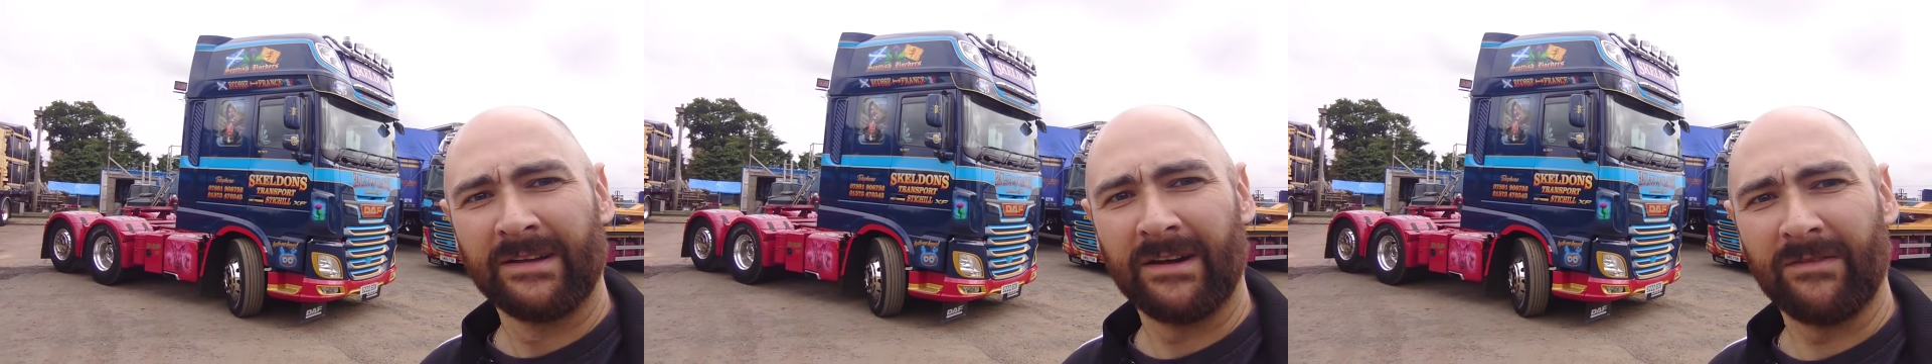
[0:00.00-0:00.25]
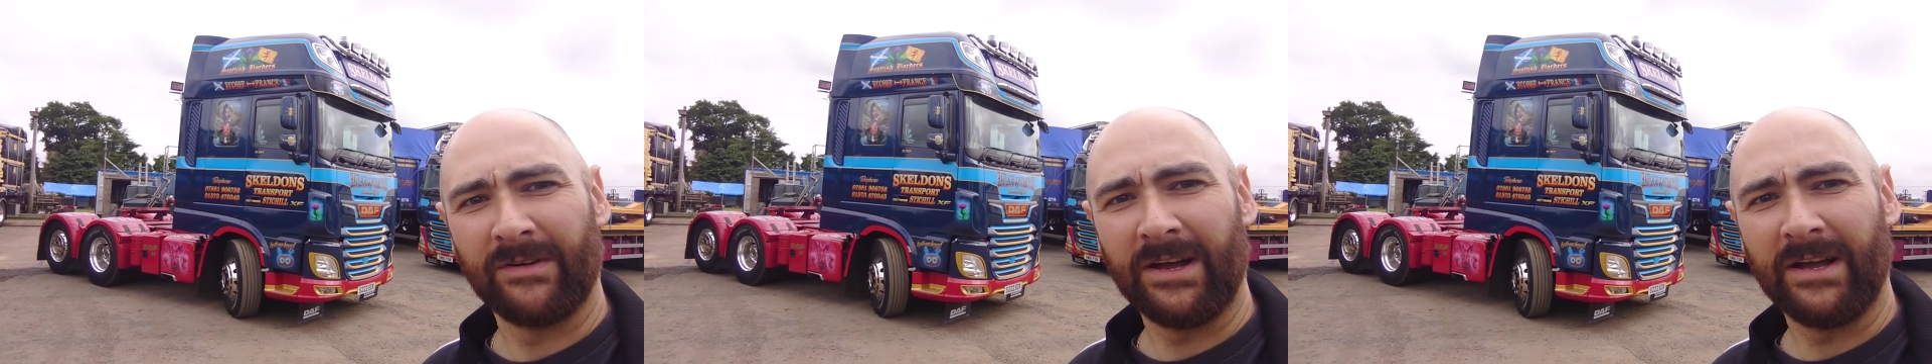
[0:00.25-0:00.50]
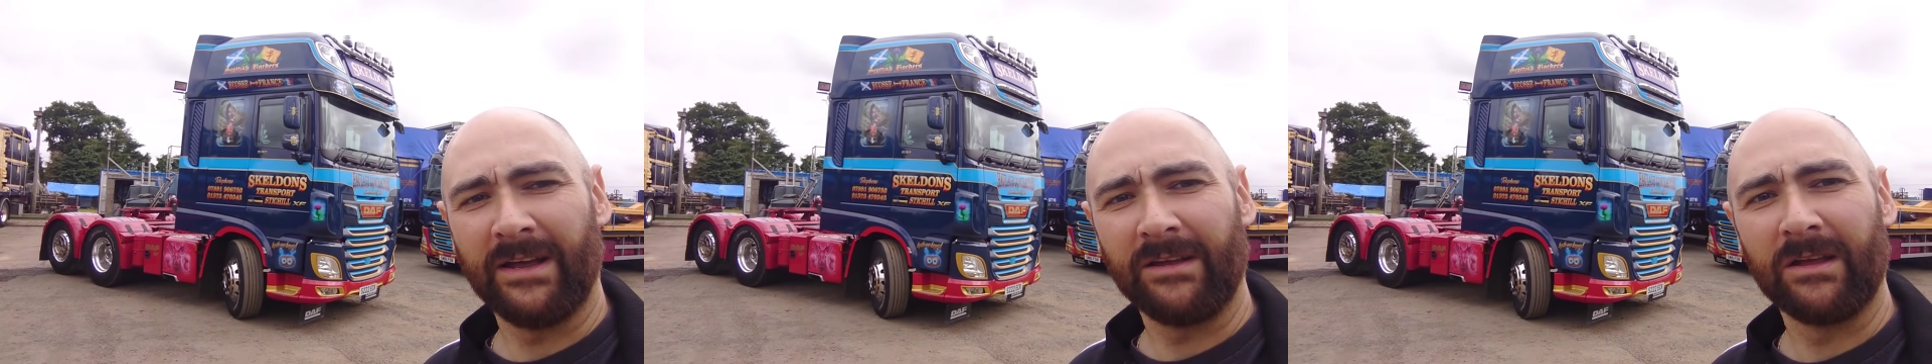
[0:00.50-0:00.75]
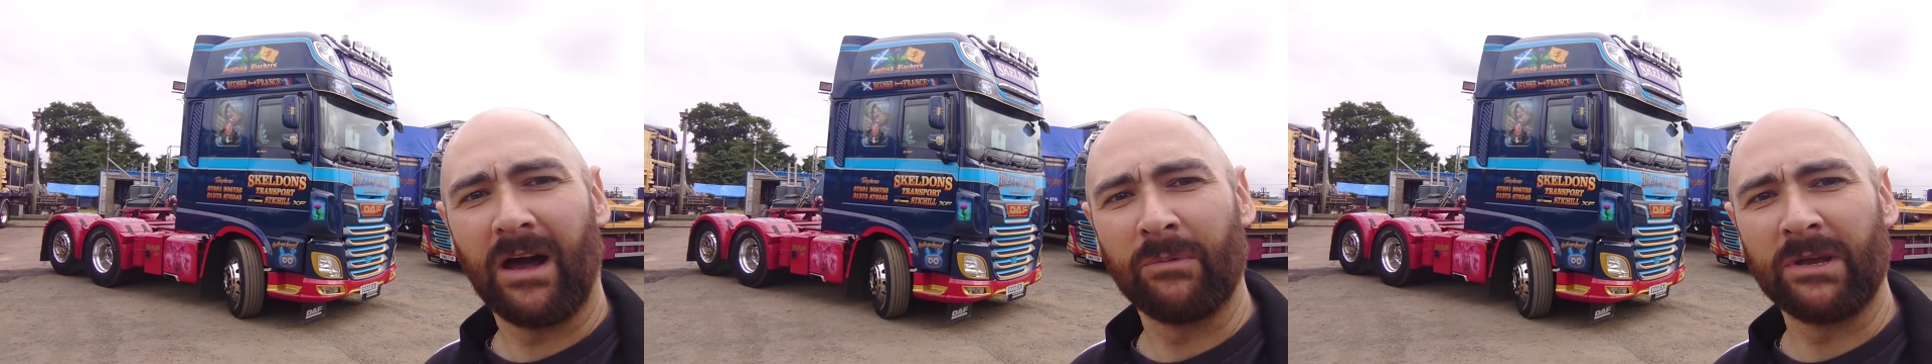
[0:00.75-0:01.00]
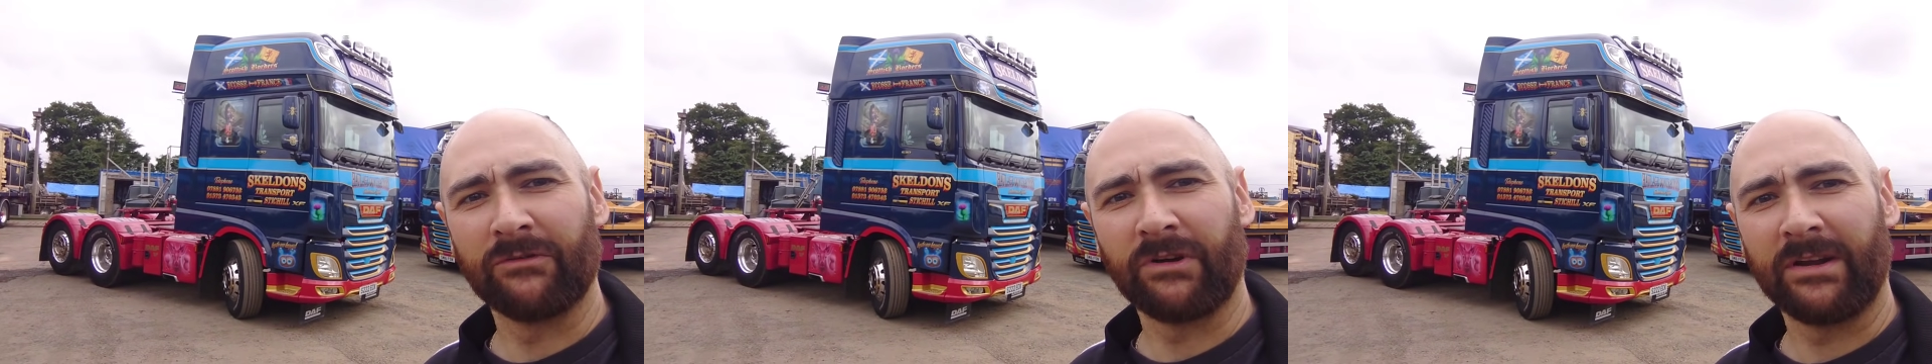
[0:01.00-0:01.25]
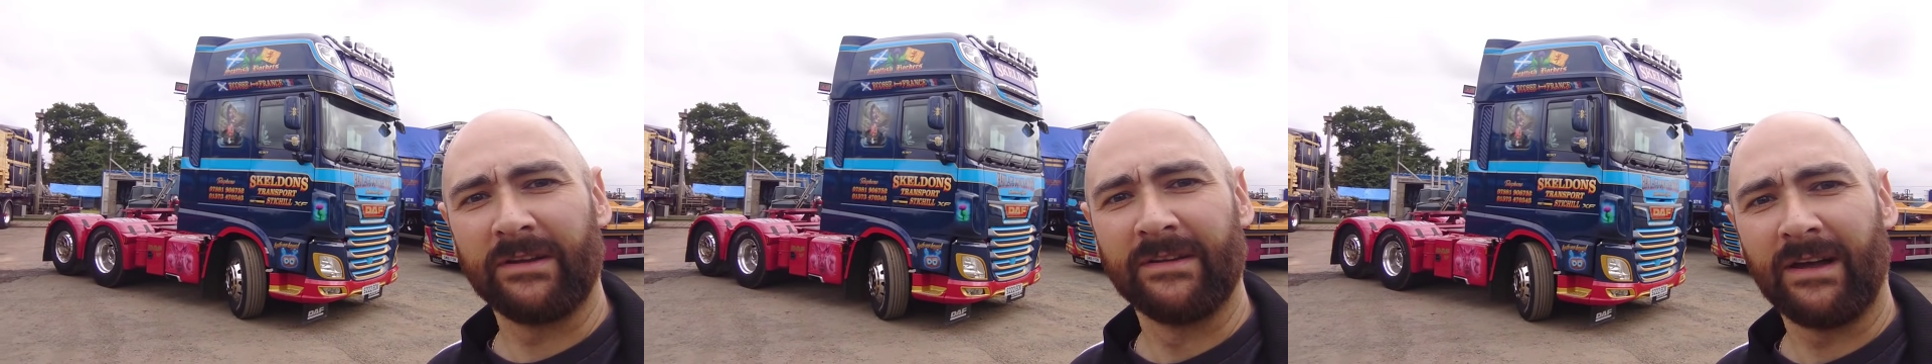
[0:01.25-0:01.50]
have a, a wee
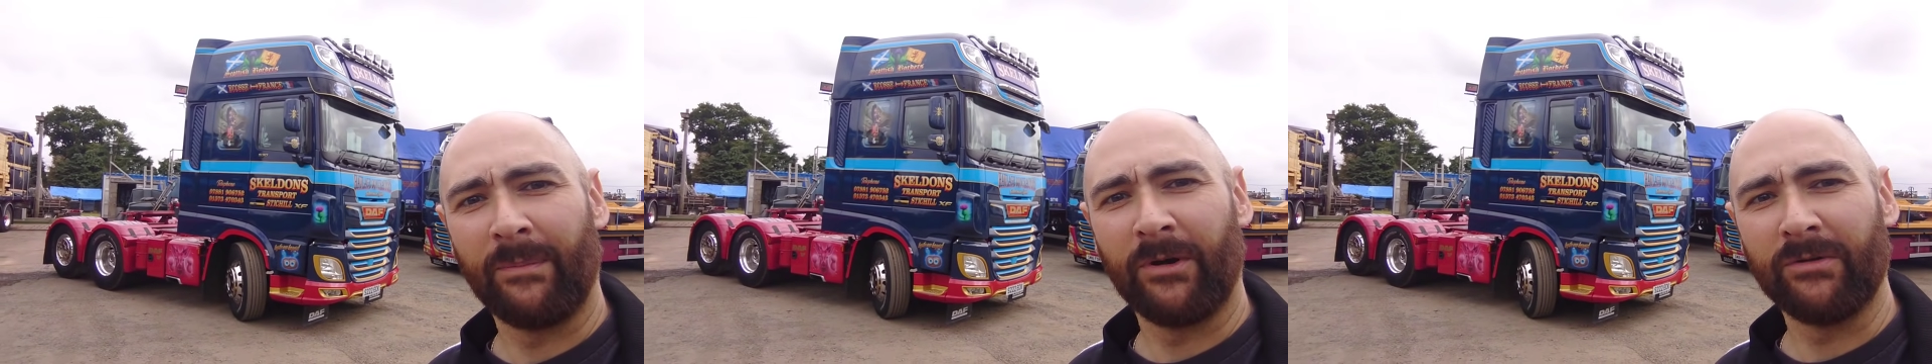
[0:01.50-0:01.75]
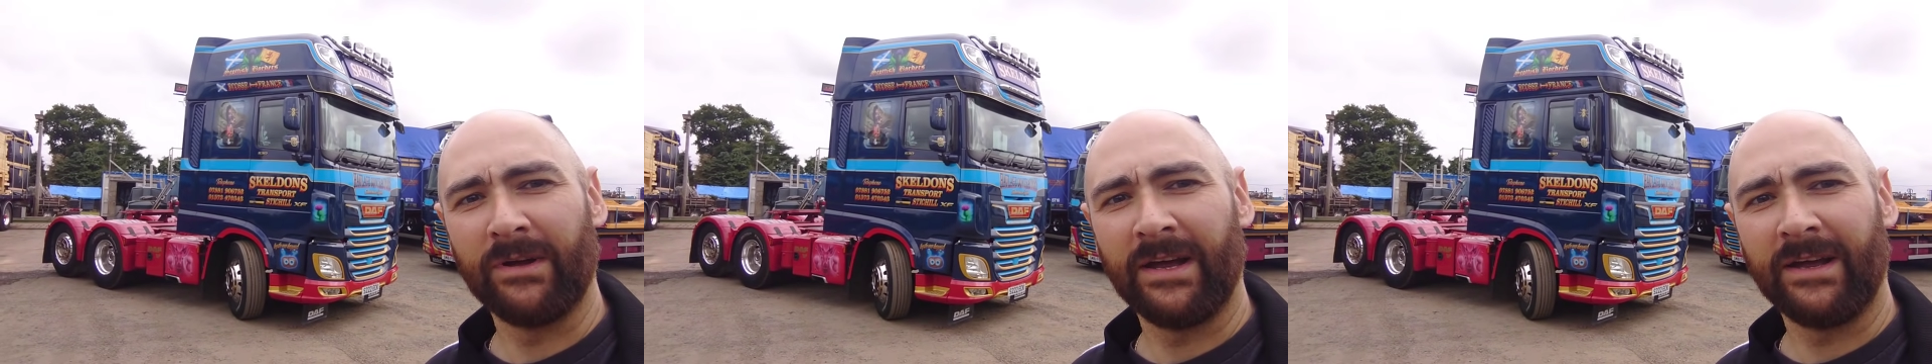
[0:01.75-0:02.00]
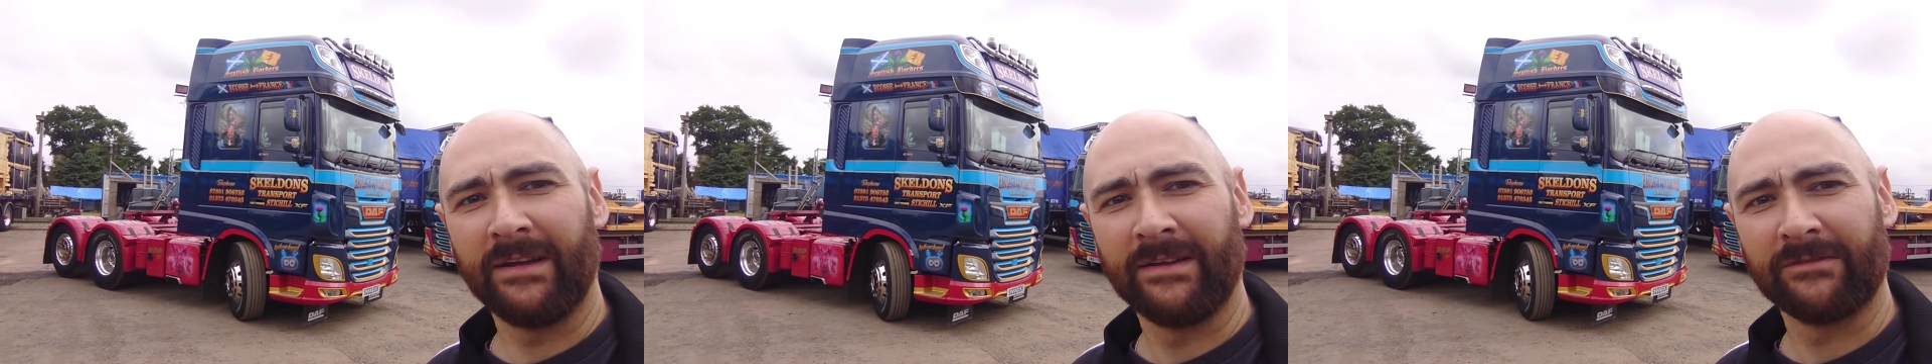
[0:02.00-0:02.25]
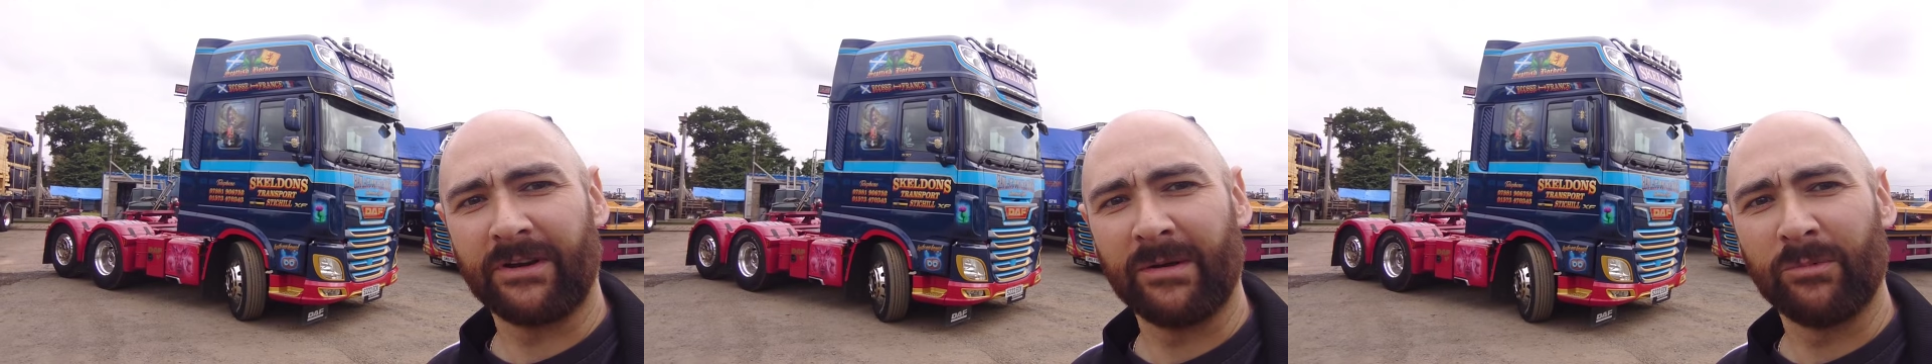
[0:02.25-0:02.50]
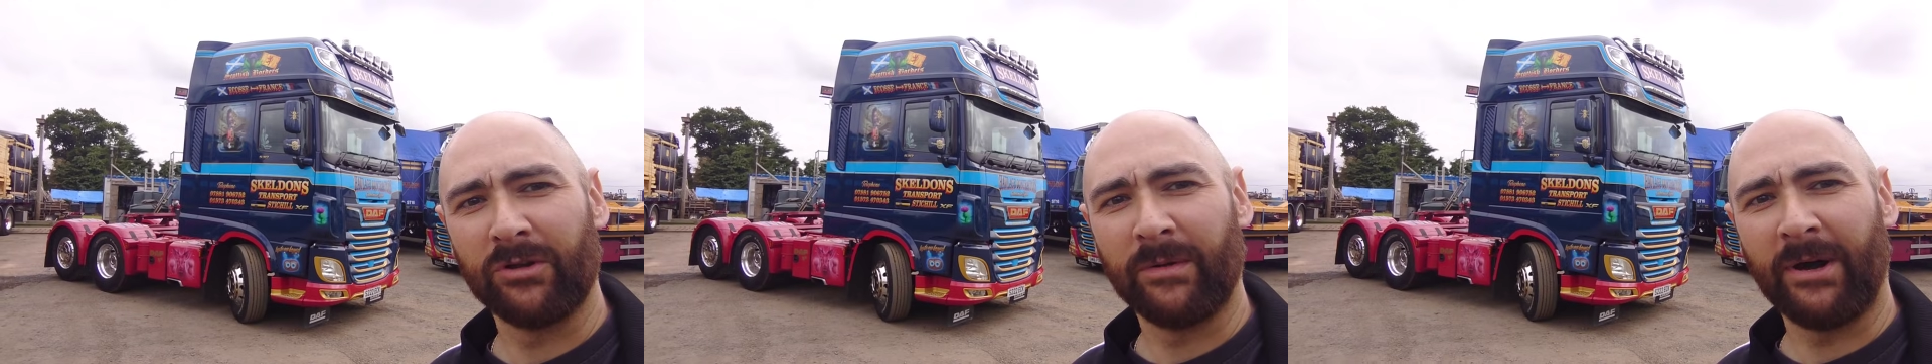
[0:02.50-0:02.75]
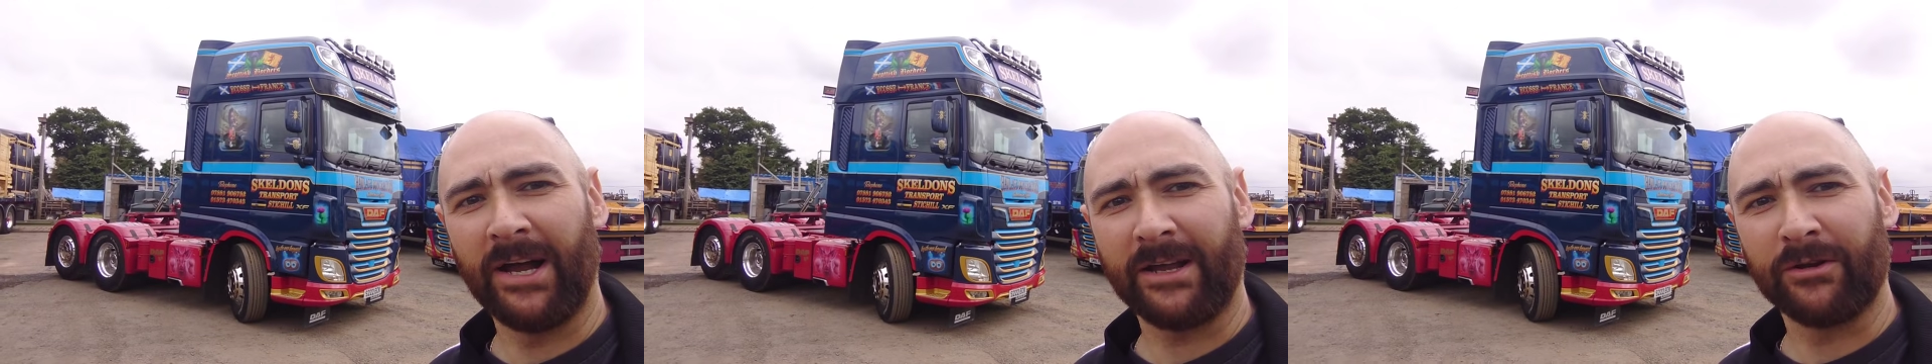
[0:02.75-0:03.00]
run about uh, run about the
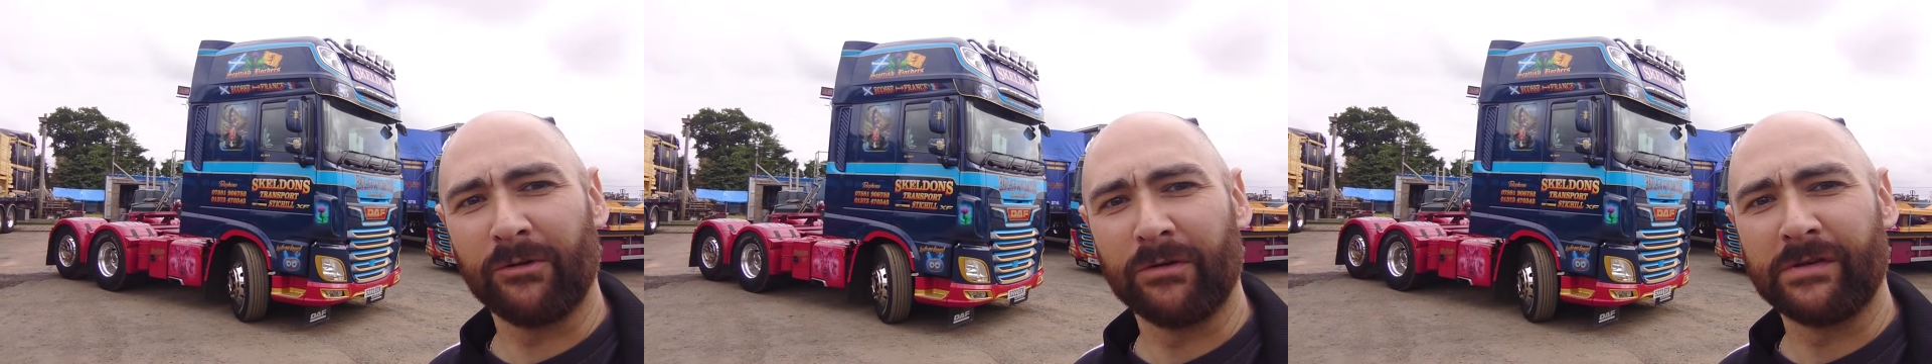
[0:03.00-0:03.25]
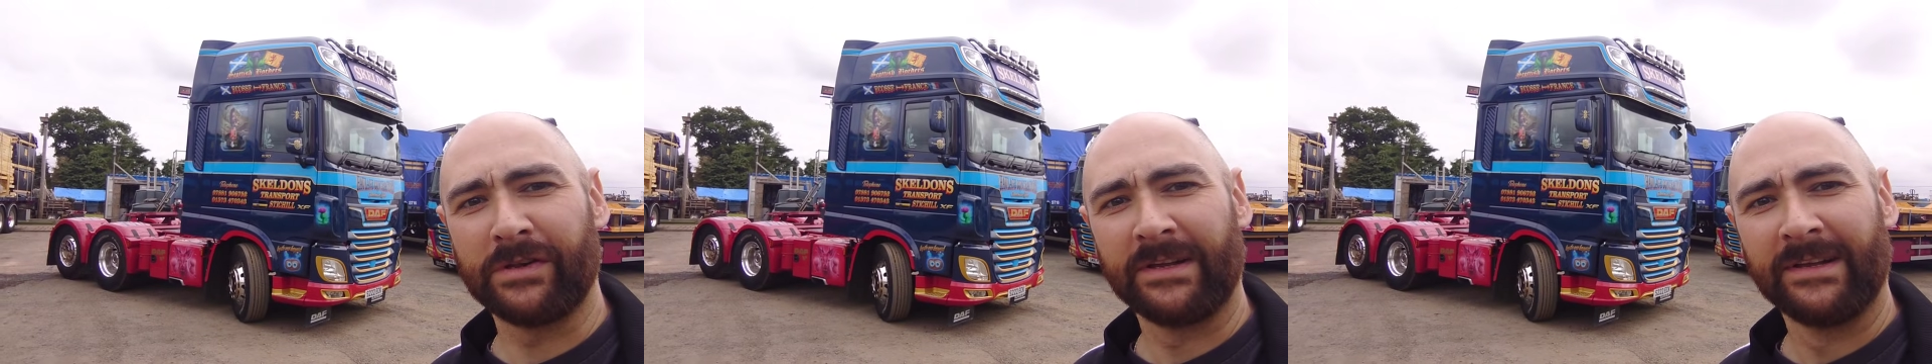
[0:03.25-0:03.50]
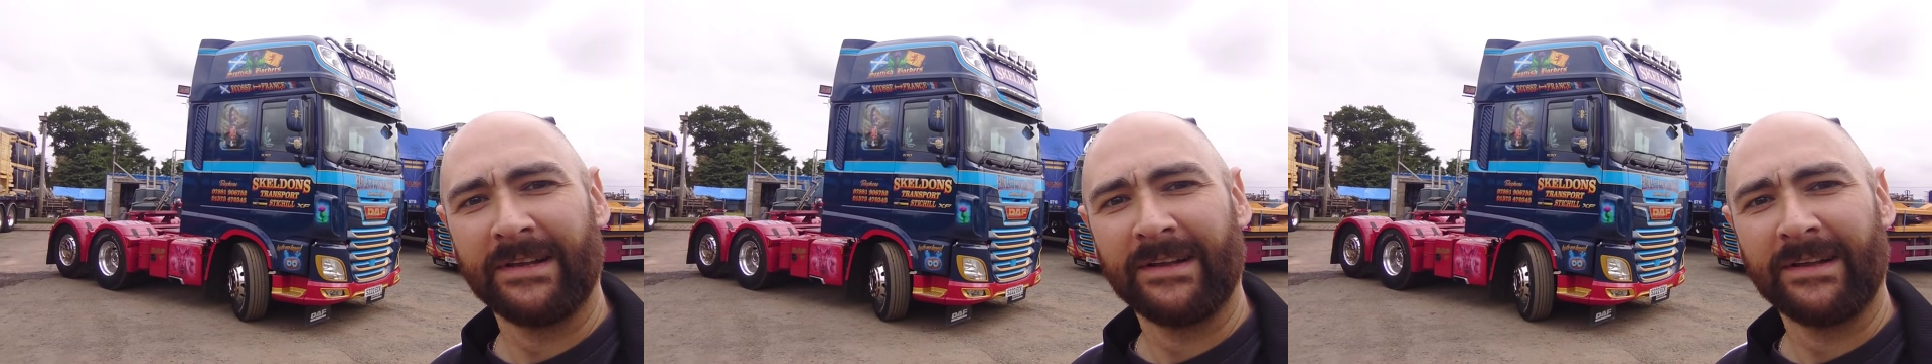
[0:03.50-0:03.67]
back roads